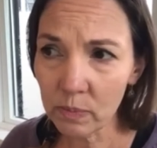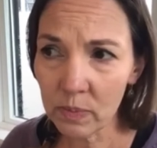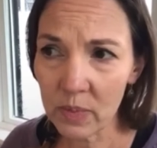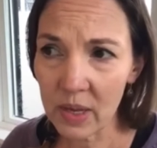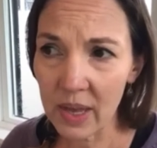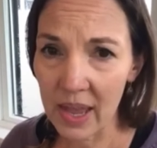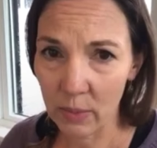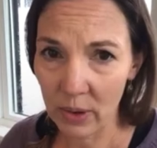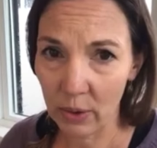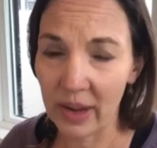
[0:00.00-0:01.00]
and we
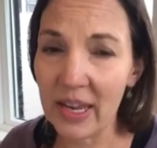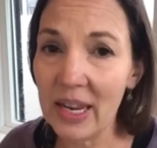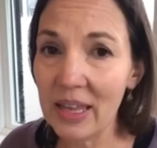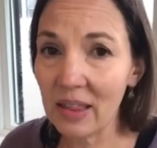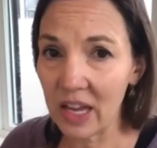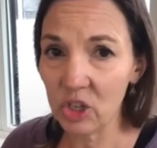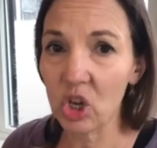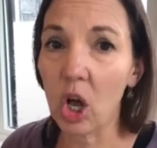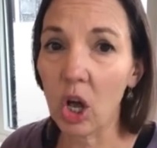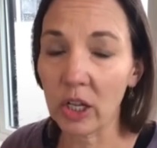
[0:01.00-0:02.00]
were eating lunch
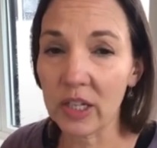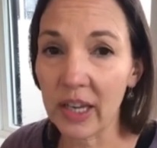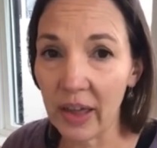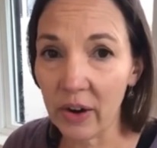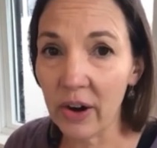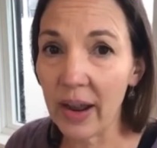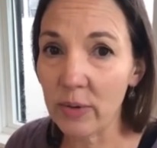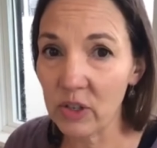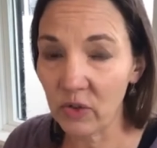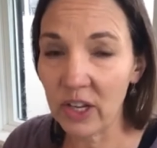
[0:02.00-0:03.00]
all together, and I was
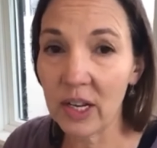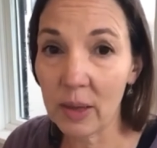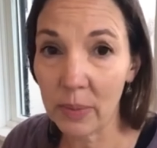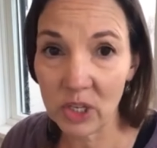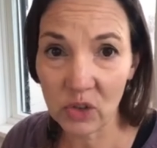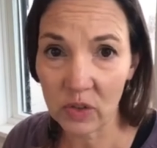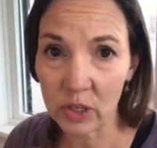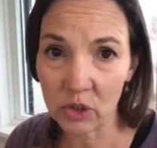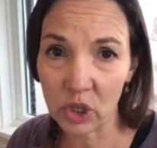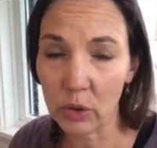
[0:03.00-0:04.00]
feeding a bunch of little
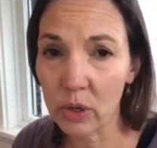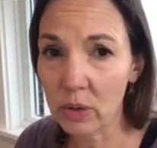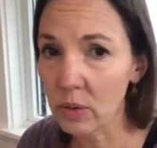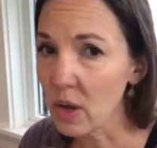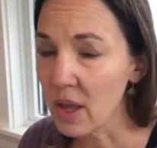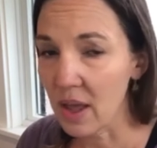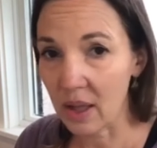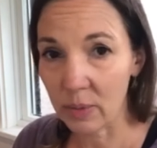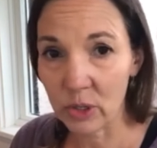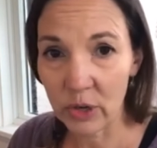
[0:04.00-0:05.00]
children,
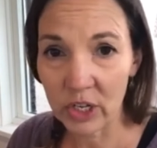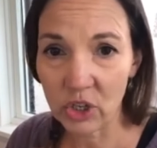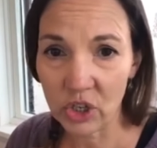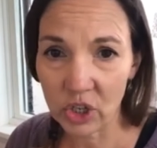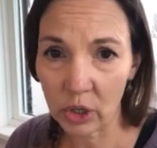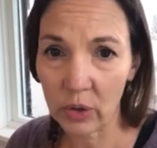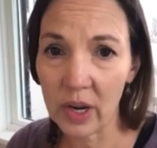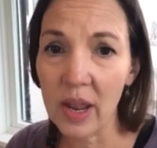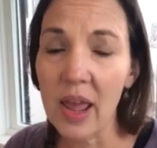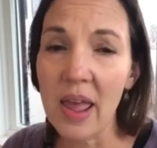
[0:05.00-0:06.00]
elementary age children,
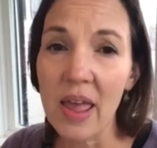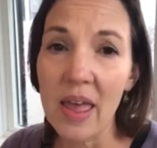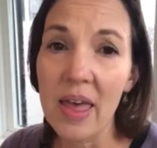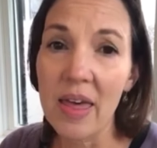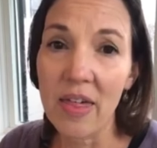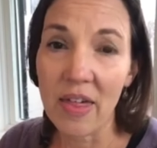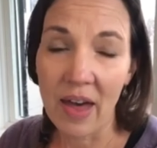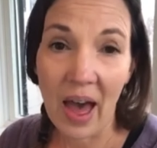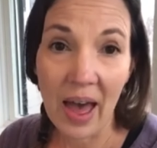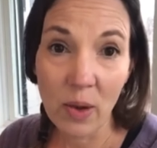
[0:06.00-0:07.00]

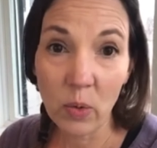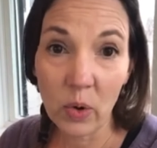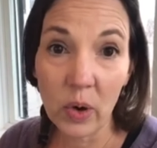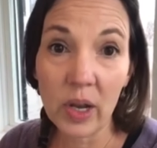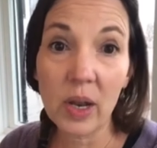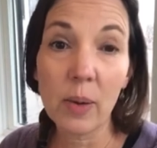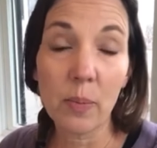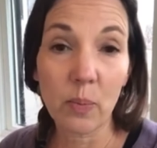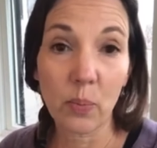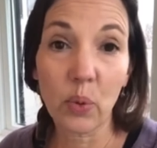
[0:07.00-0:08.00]
I would
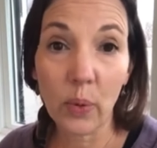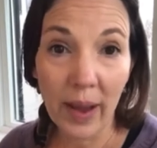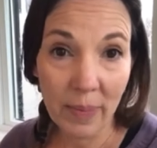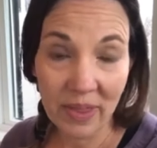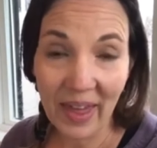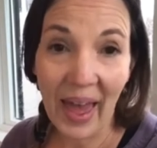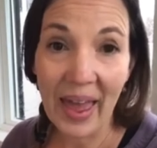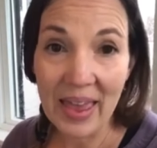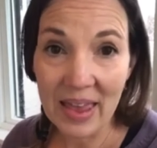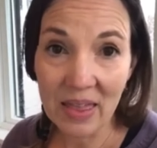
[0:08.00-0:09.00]
prep that
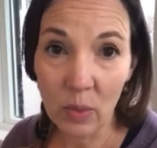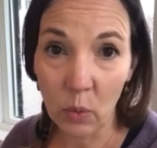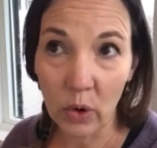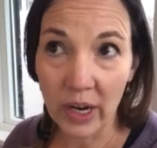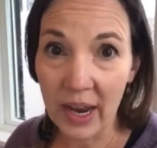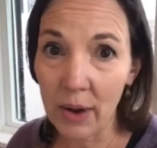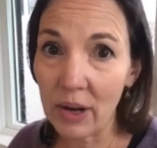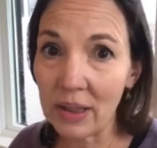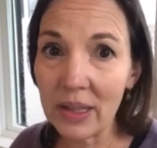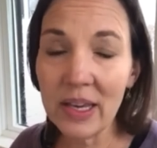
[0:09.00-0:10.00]
in the morning. I would at
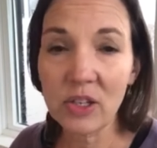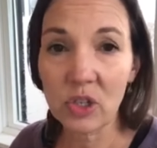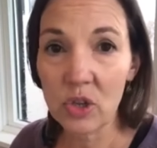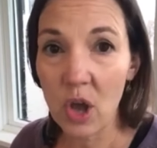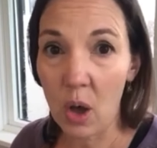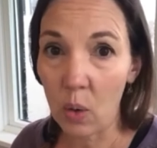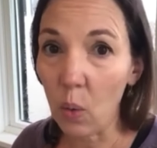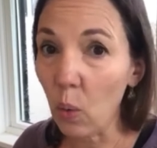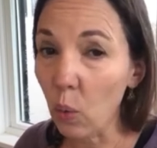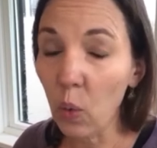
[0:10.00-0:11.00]
least know
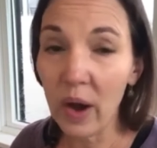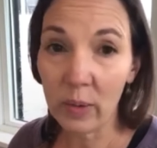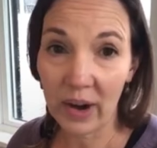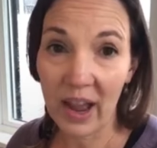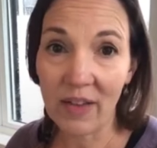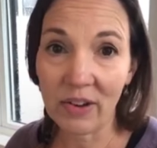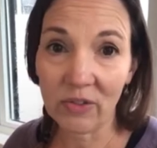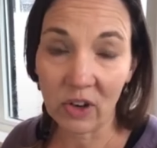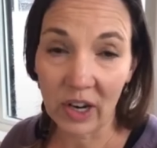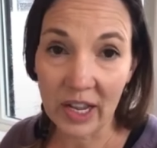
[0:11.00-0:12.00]
what we're having for
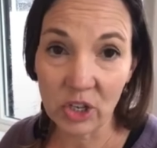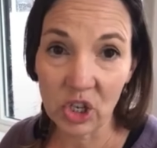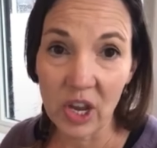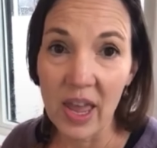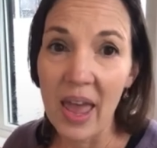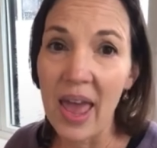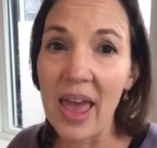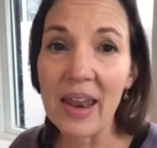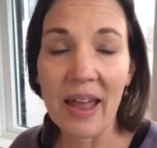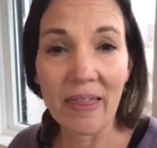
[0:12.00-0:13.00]
lunch. And
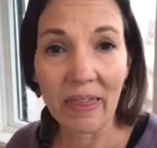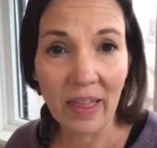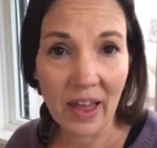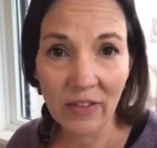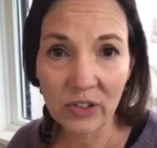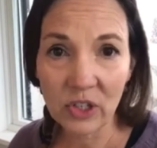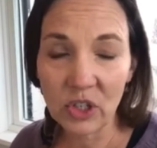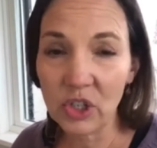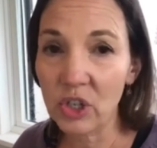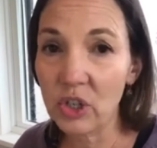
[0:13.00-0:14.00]
I loved
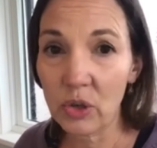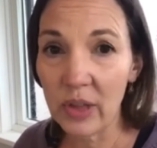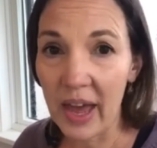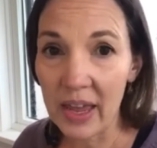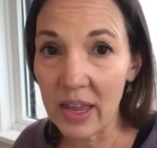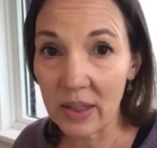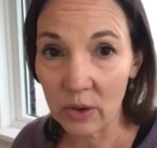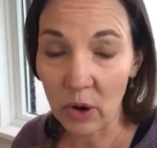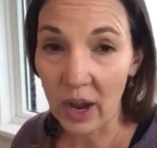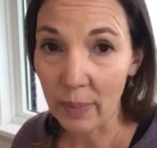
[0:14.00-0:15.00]
to do that in the
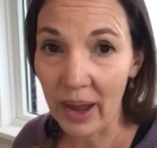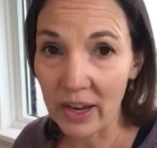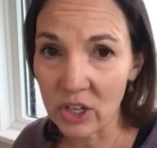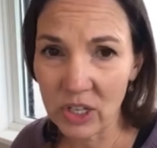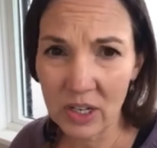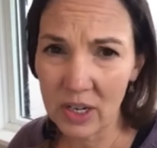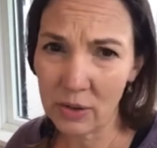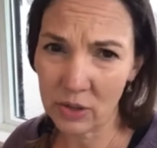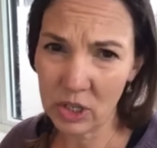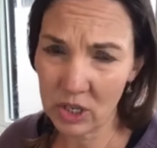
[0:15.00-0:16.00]
crock pot. Just
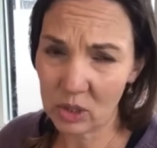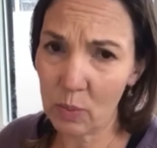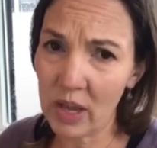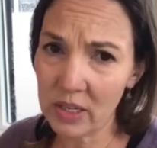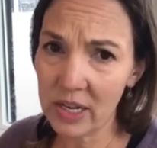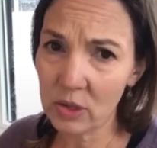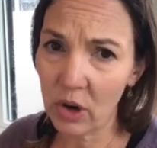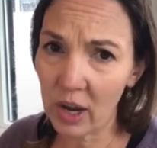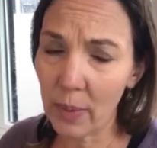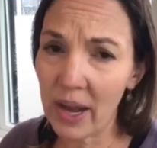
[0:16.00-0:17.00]
a small size
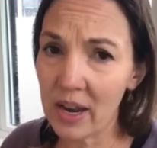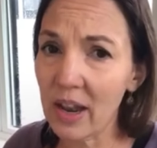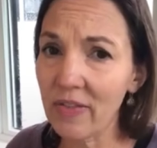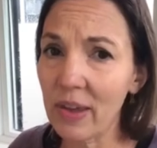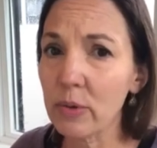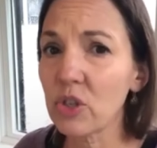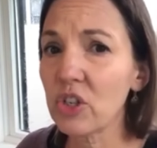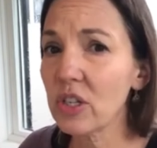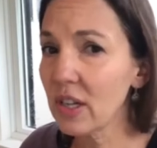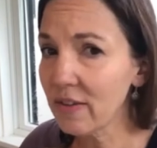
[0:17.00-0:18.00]
crock pot, enough that was just
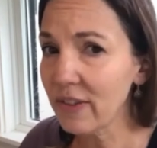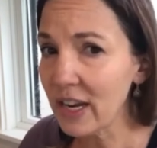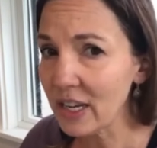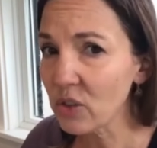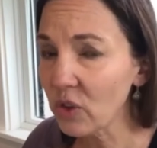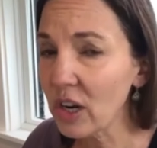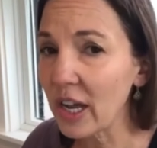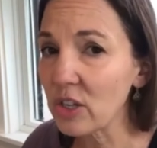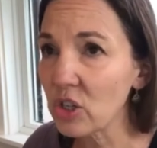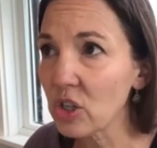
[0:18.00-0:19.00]
gonna feed us for
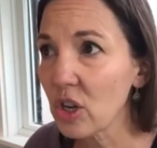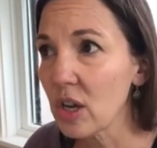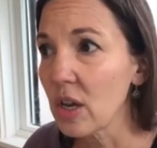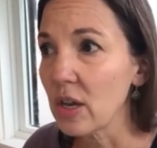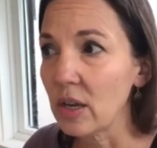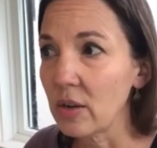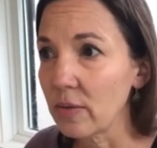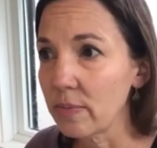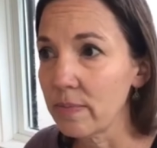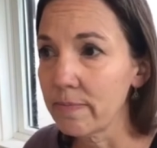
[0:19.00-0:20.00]
lunch,
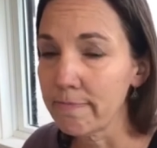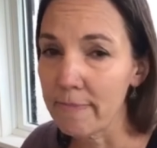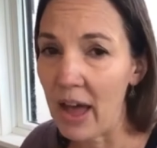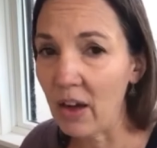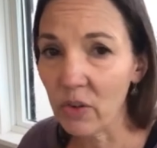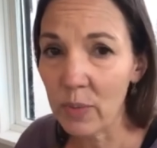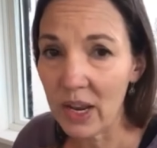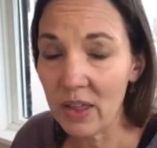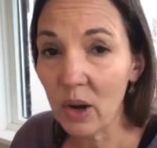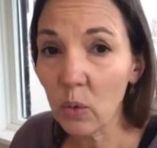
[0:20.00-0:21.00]
however many
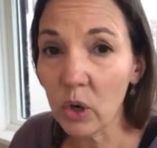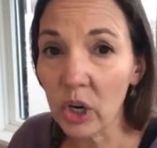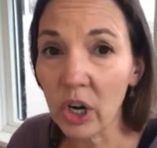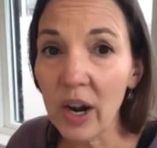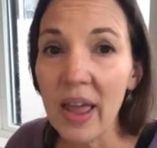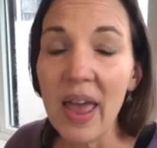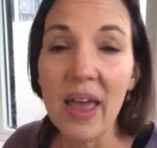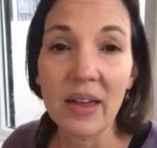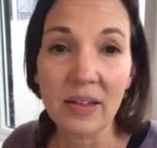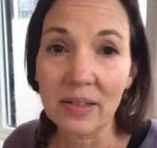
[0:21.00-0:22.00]
there were.
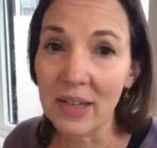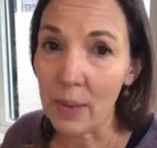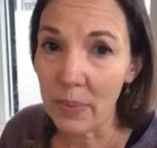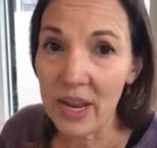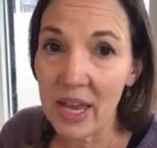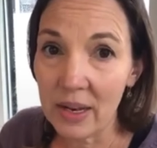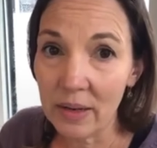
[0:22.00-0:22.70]
Dump it in,